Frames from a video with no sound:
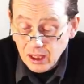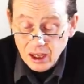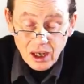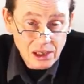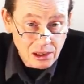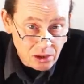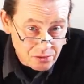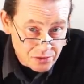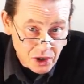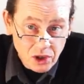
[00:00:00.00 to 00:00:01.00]
I
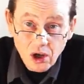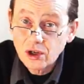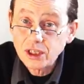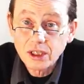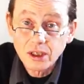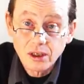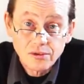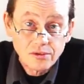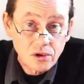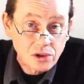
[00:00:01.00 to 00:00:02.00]
loved the Konica
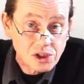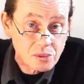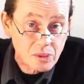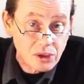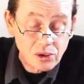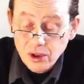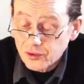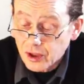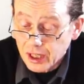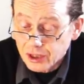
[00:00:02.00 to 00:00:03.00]
40mm
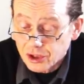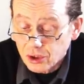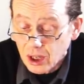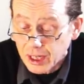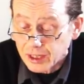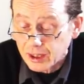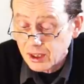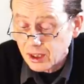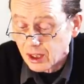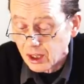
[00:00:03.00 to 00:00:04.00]
that I tried
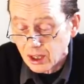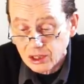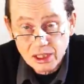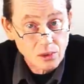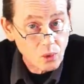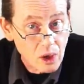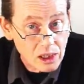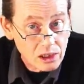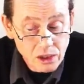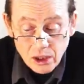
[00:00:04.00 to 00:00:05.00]
a little
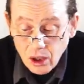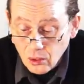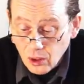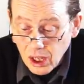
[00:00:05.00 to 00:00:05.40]
while ago,